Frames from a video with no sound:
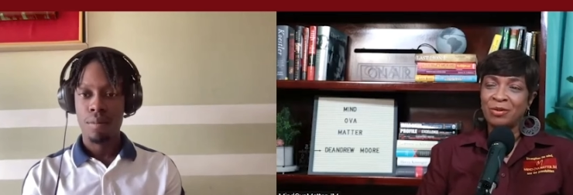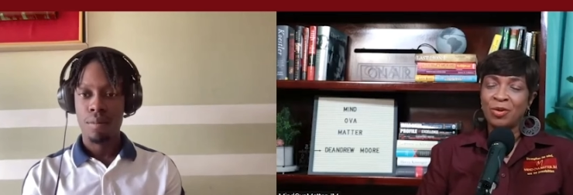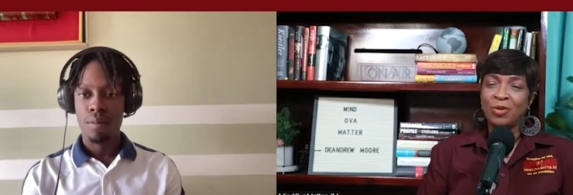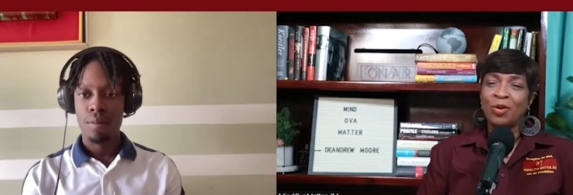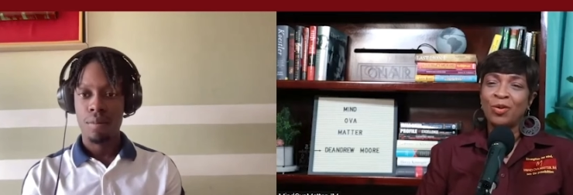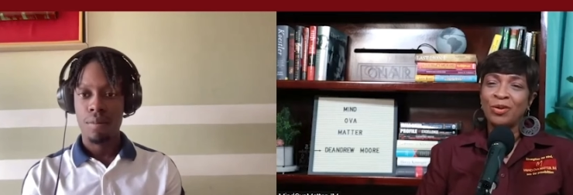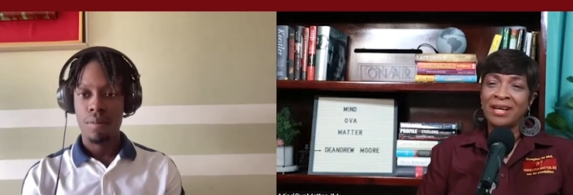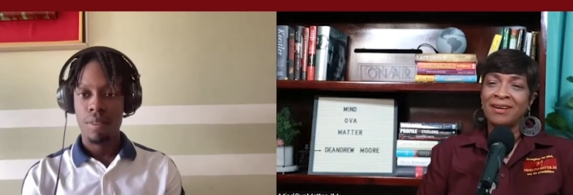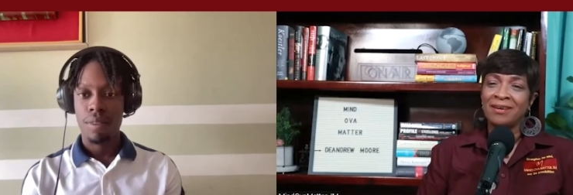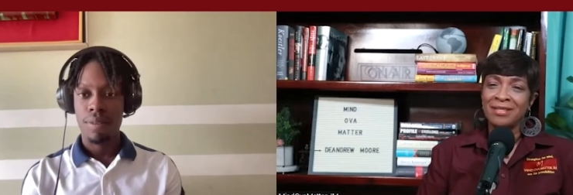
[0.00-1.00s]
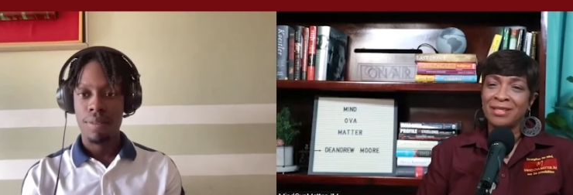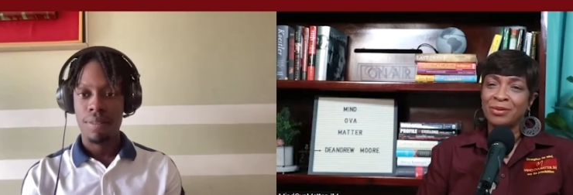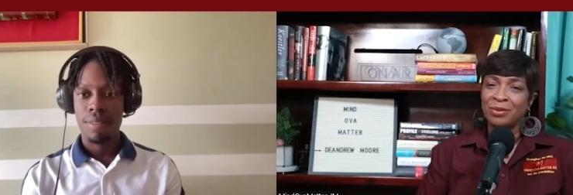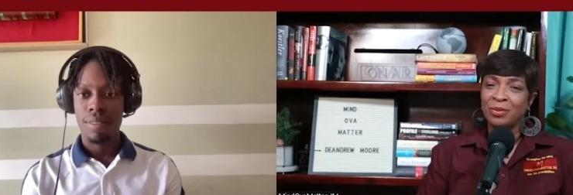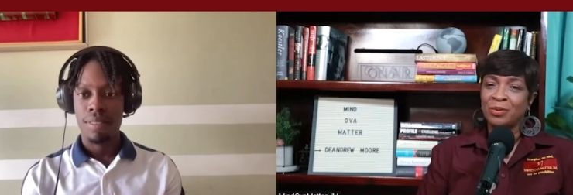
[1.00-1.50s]
Speaker 1: how how they got
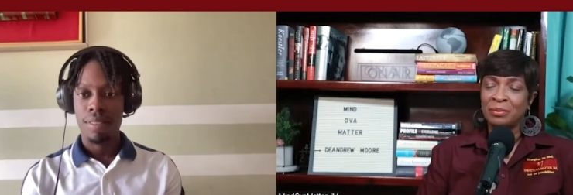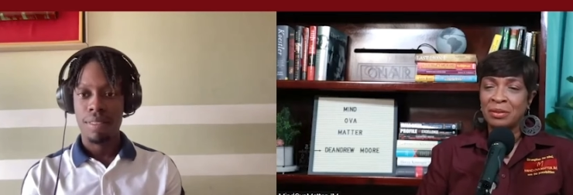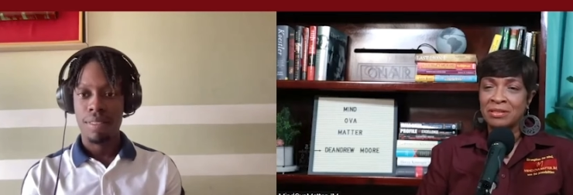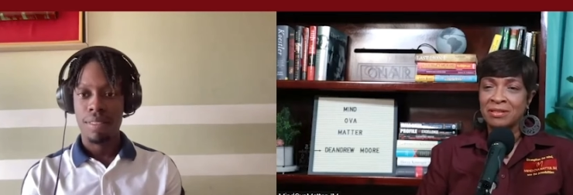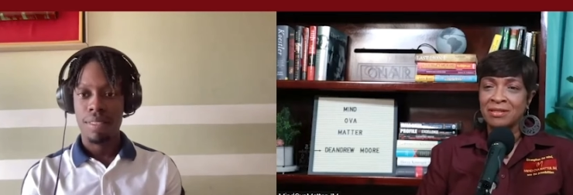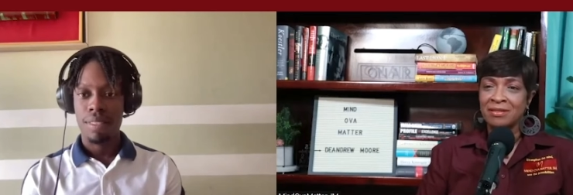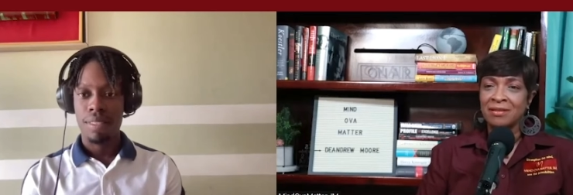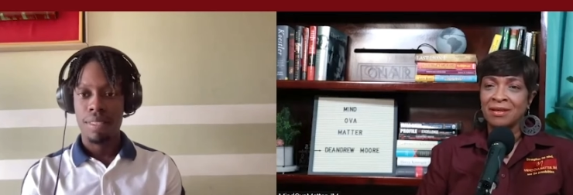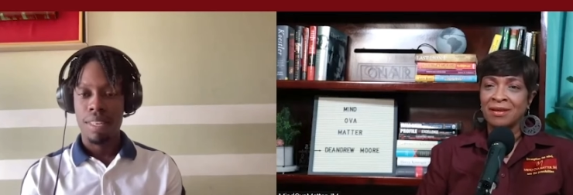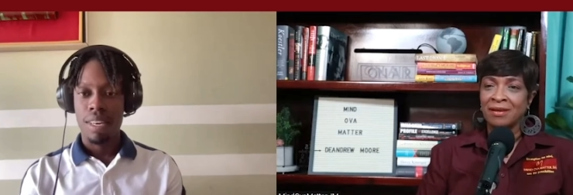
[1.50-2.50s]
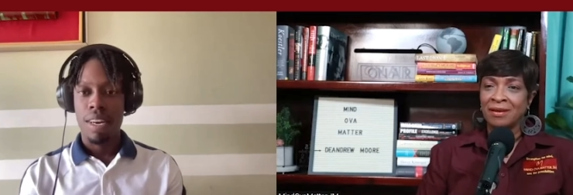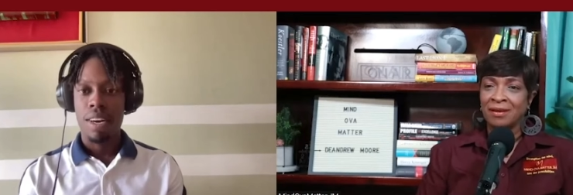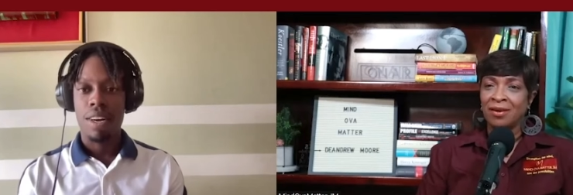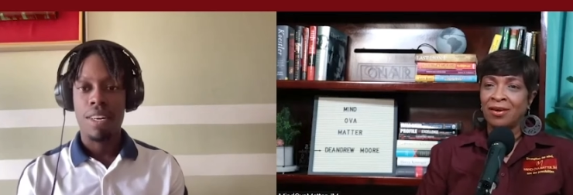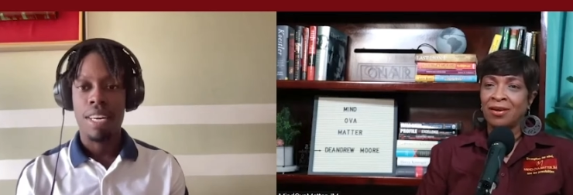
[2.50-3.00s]
into the whole process.
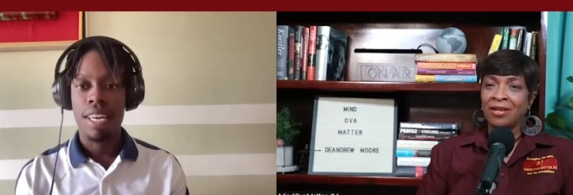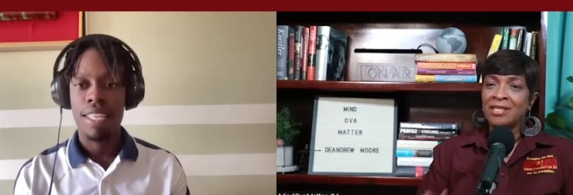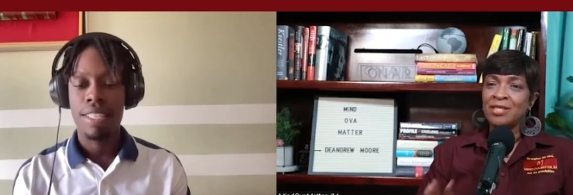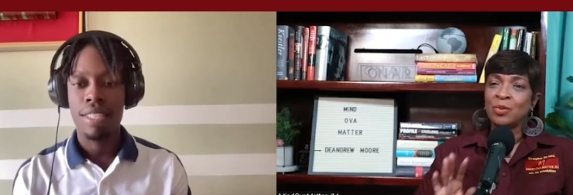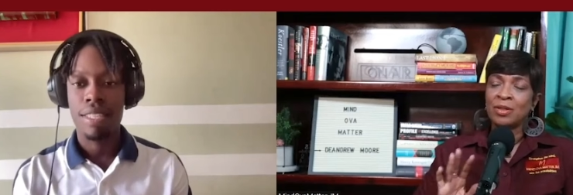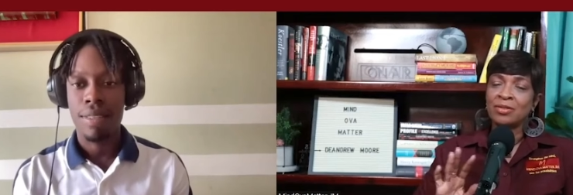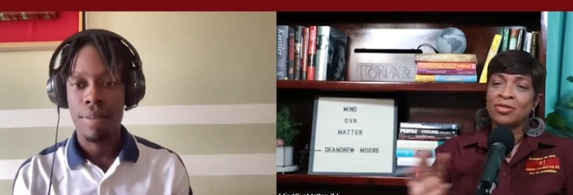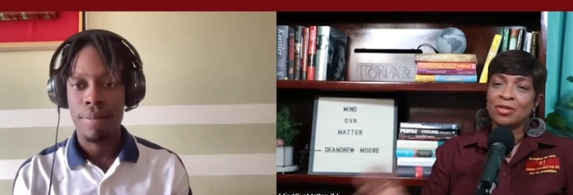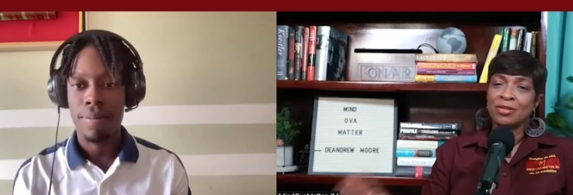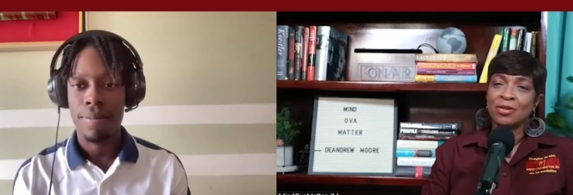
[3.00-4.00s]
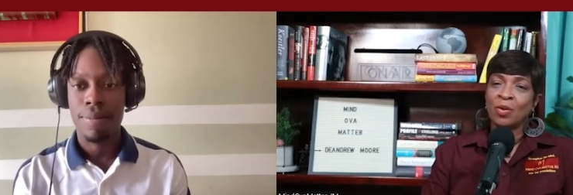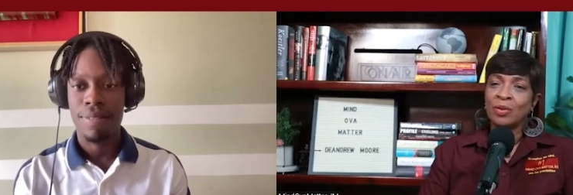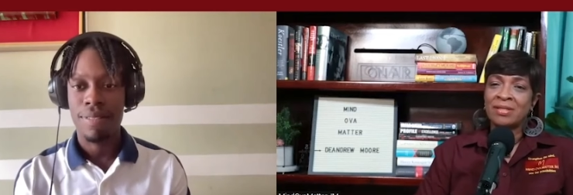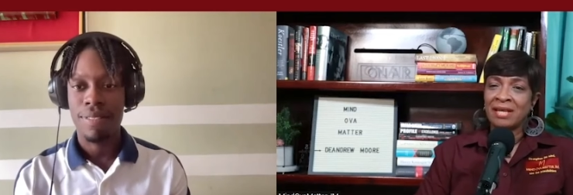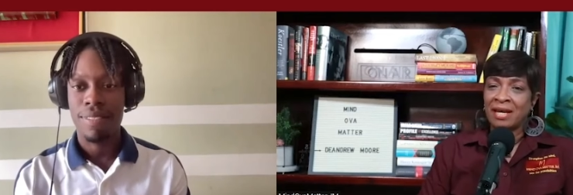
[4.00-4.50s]
All or right. this was just
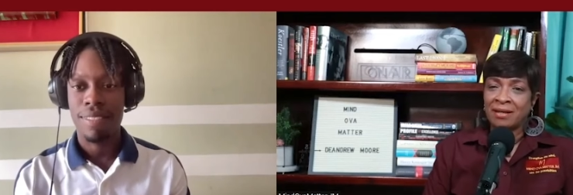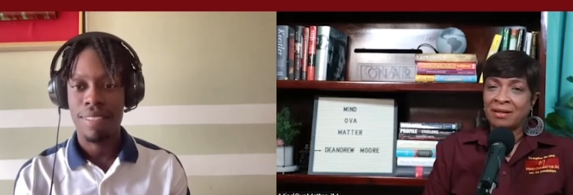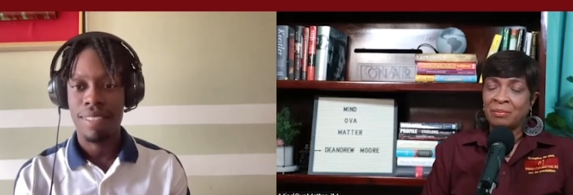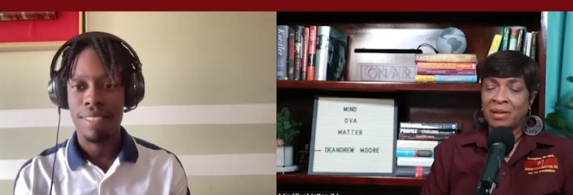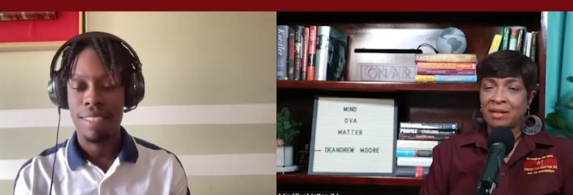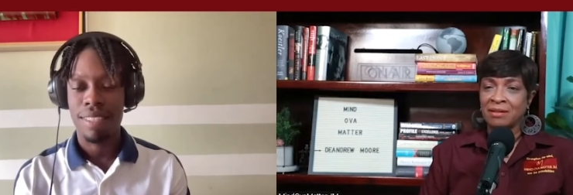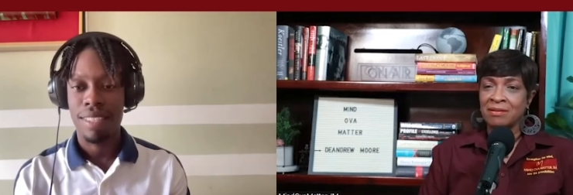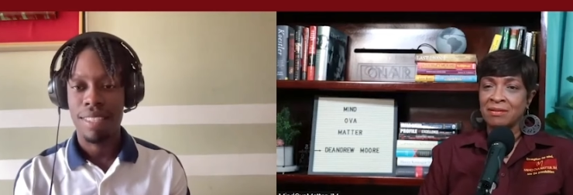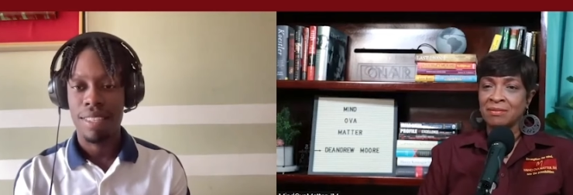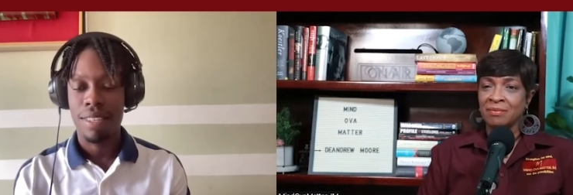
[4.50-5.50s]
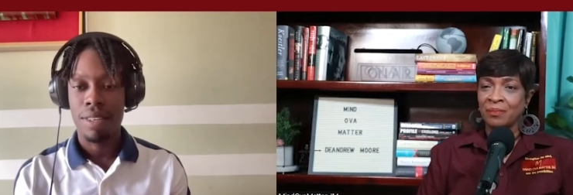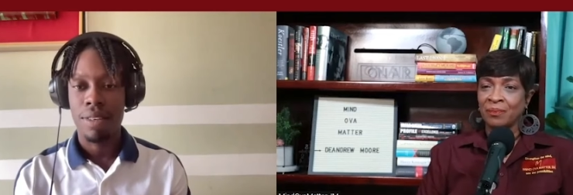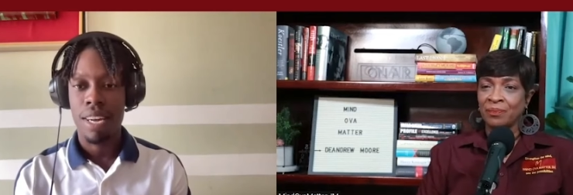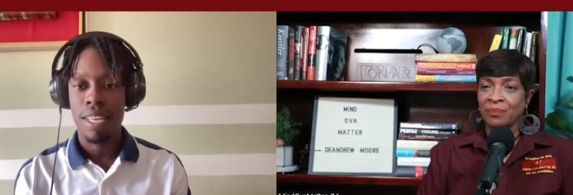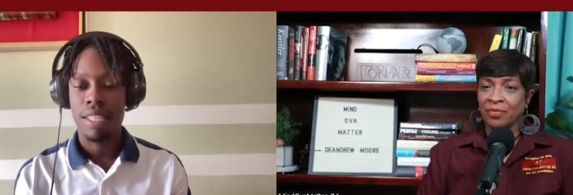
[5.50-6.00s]
outside of the banks.
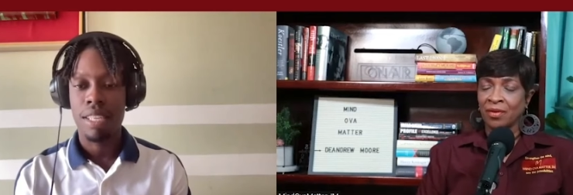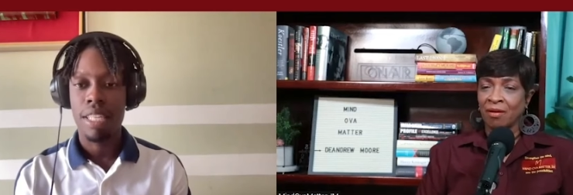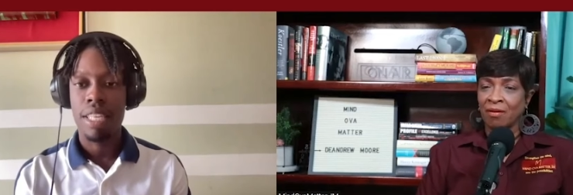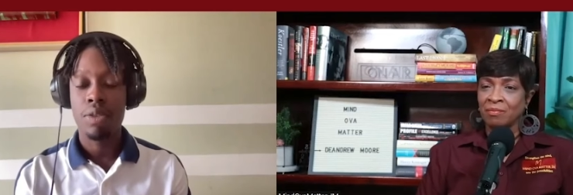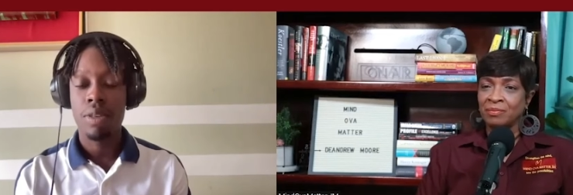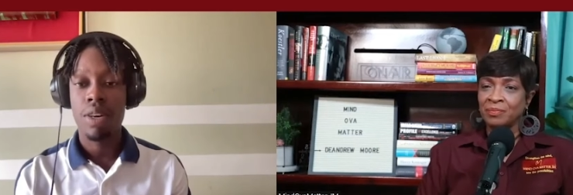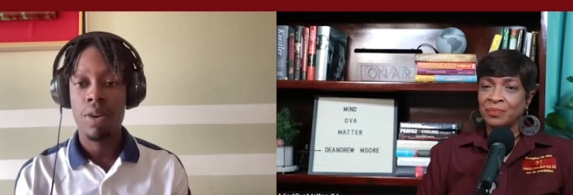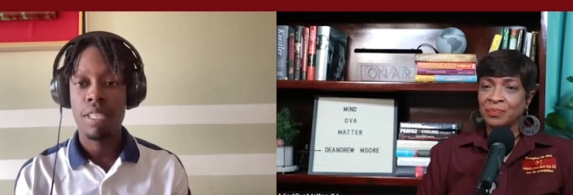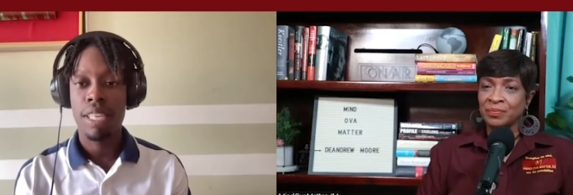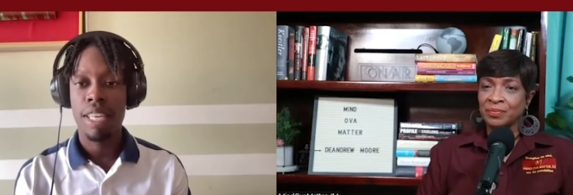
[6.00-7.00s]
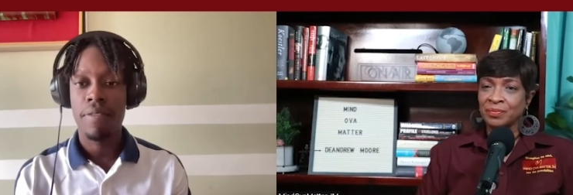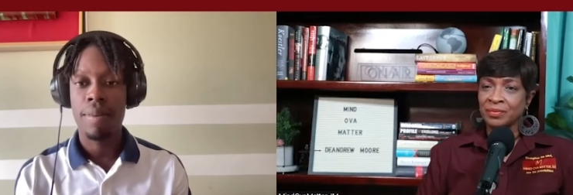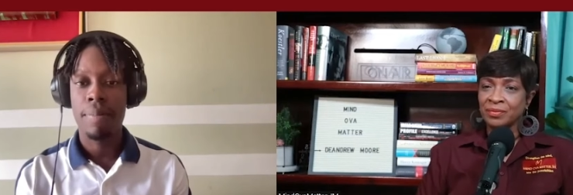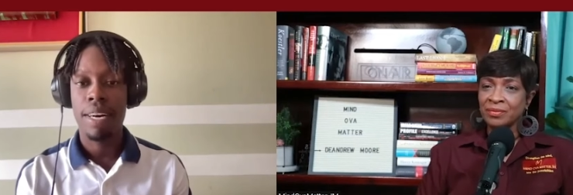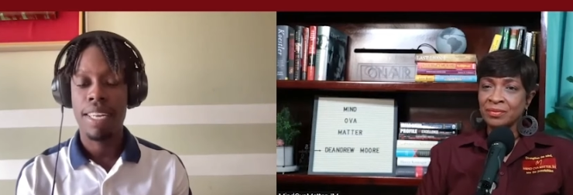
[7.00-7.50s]
Speaker 2: Right. So this was outside of
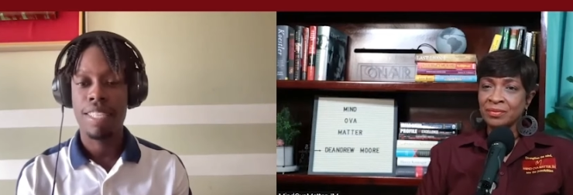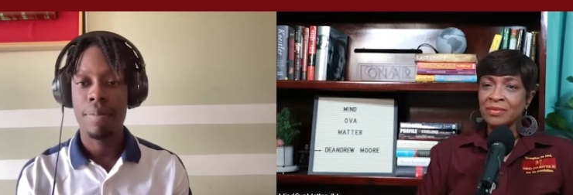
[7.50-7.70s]
the banks